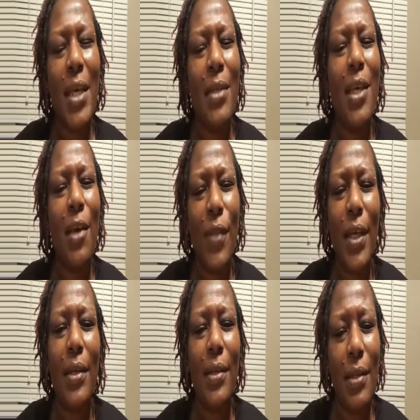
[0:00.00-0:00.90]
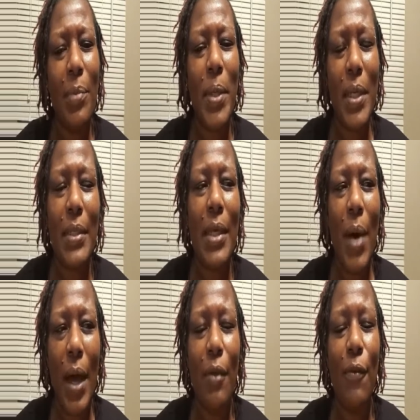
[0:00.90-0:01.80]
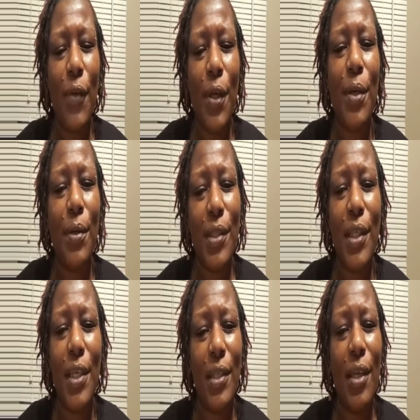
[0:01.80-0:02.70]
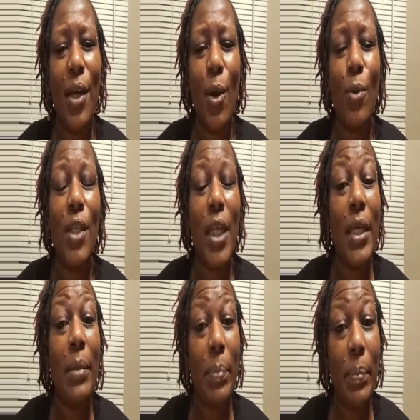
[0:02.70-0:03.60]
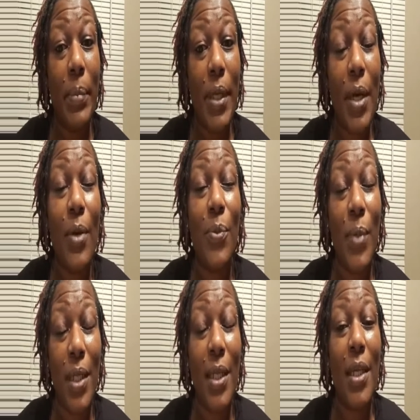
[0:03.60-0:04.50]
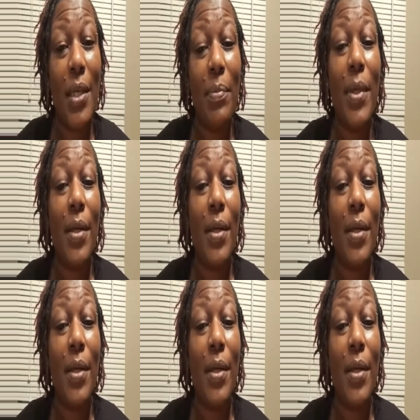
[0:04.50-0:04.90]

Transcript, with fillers: it definitely depends on how you feel. It, it, it goes deep. It goes really deep.